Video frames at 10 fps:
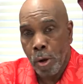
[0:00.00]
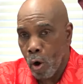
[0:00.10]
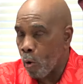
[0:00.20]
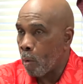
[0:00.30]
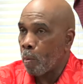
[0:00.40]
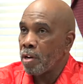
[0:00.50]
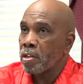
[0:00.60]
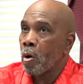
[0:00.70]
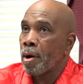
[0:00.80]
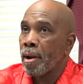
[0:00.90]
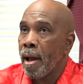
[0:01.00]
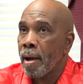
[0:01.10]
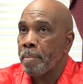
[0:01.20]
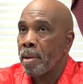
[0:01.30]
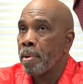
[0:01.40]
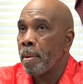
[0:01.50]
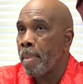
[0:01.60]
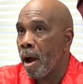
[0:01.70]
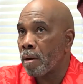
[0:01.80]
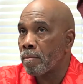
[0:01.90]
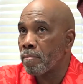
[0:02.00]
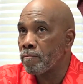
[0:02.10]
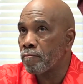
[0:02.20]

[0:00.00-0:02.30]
No, we started out maybe about